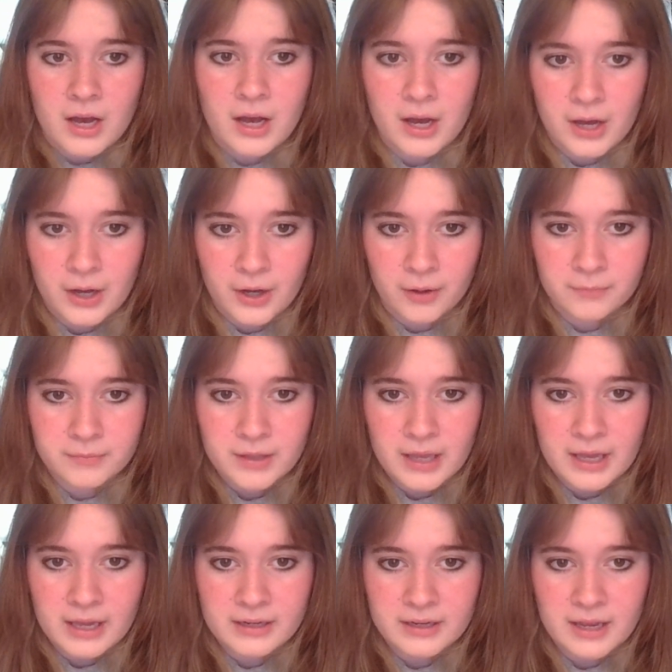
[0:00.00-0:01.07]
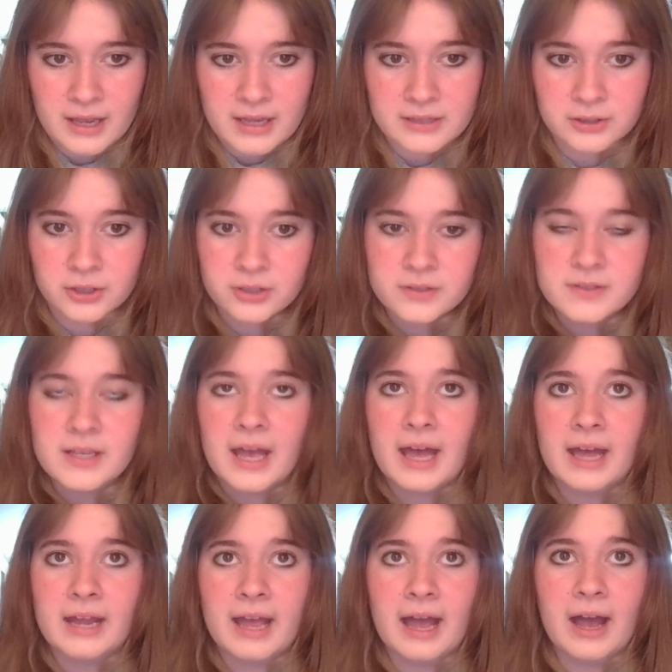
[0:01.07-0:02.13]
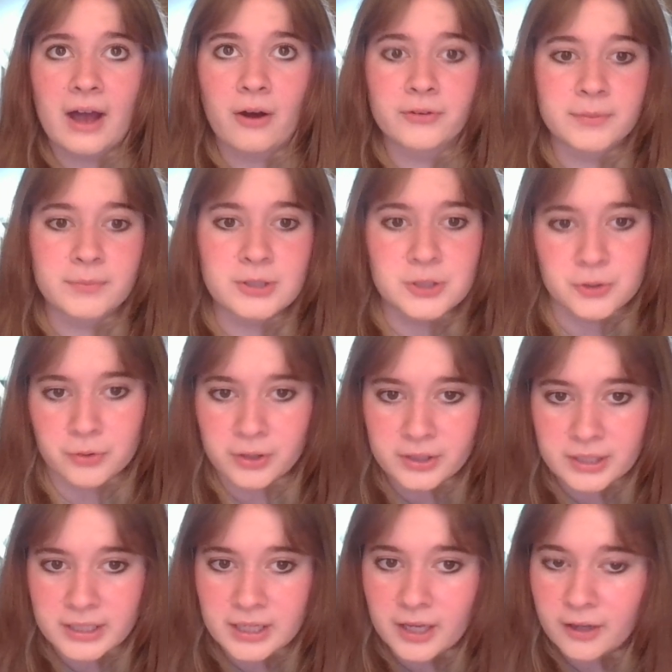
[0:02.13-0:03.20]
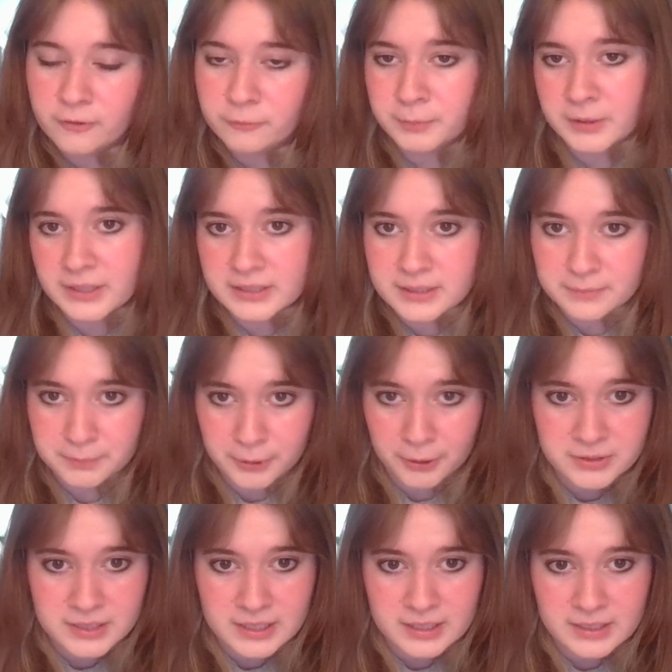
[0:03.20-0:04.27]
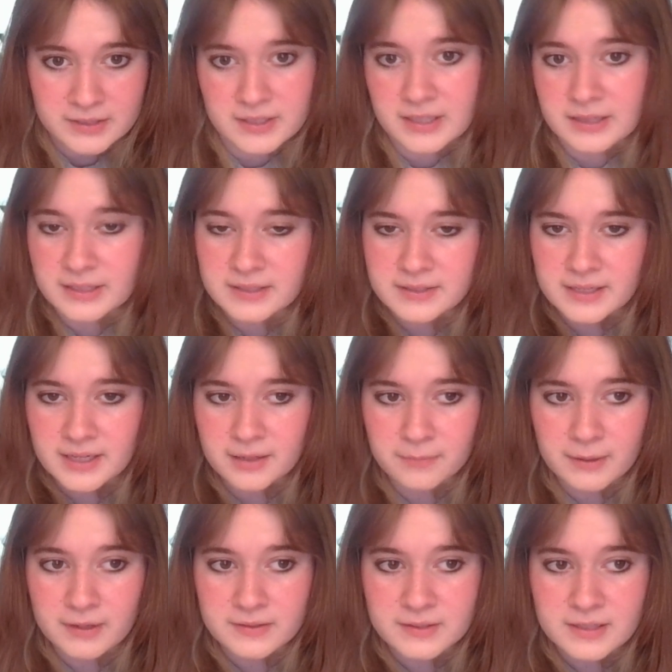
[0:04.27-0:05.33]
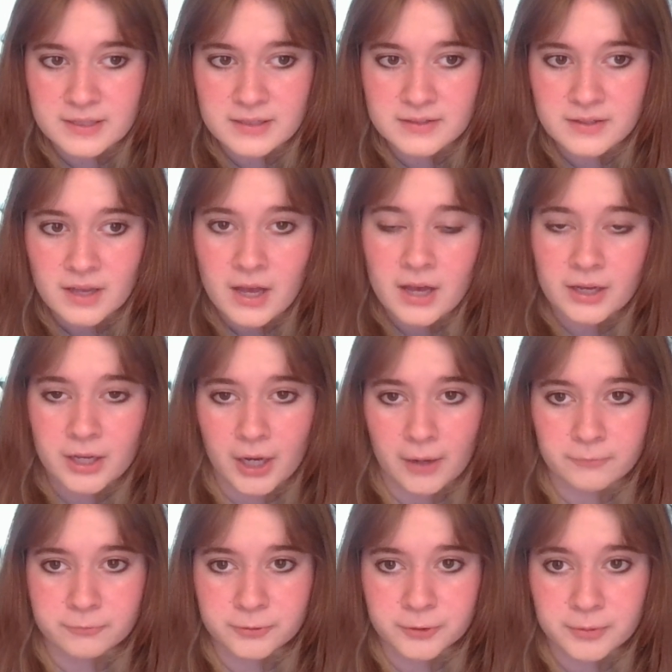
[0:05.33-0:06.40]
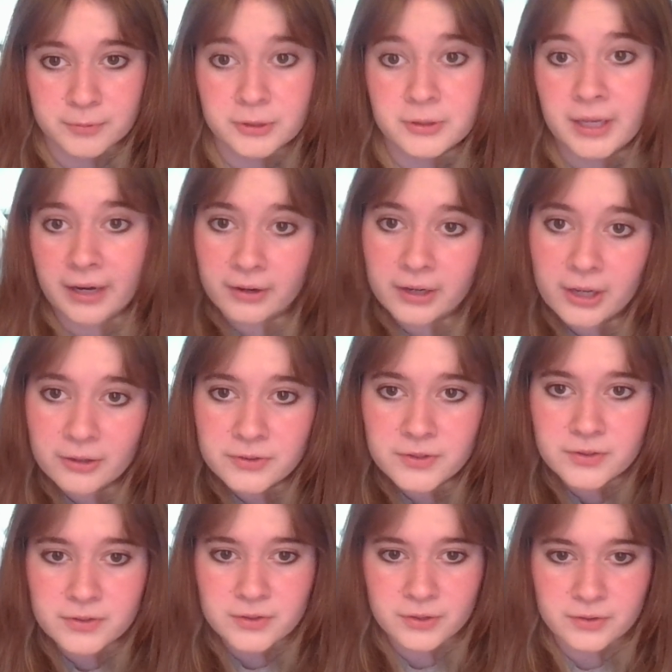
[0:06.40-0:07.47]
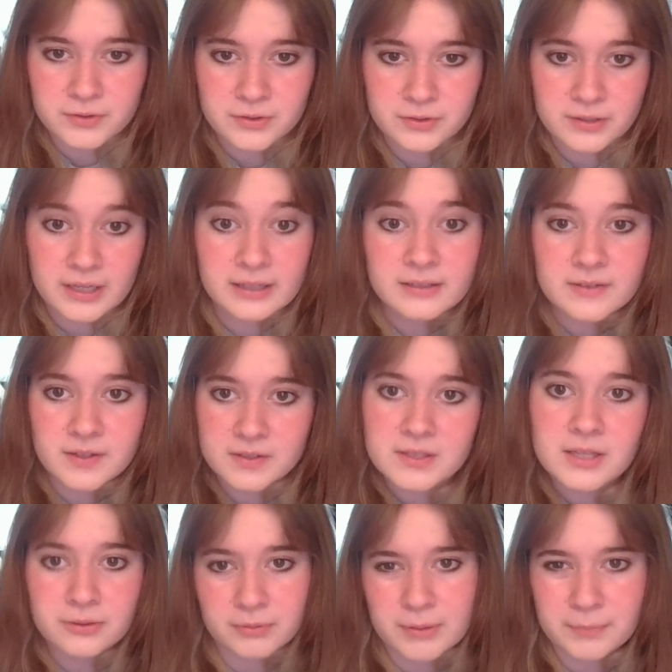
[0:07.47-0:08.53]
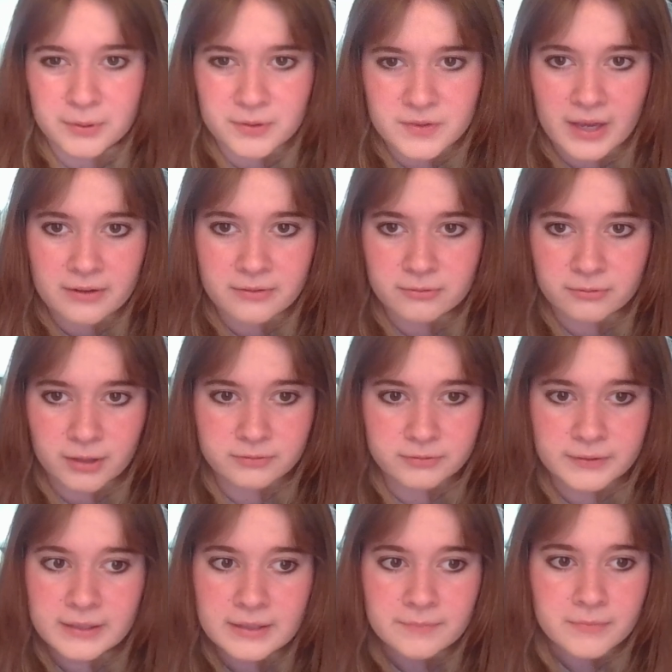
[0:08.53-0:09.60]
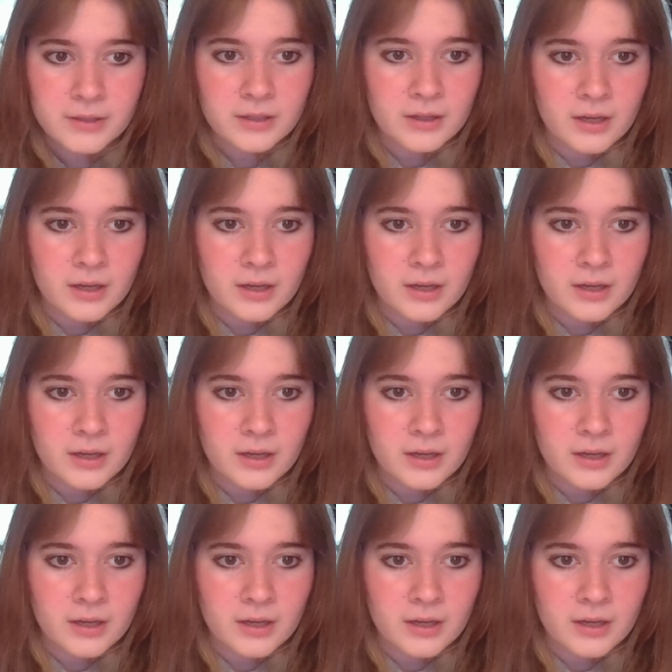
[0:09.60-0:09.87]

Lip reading: And it looks at how the majority of predicted proteins in these databases come from eukaryotes. So it looks like 63% roughly.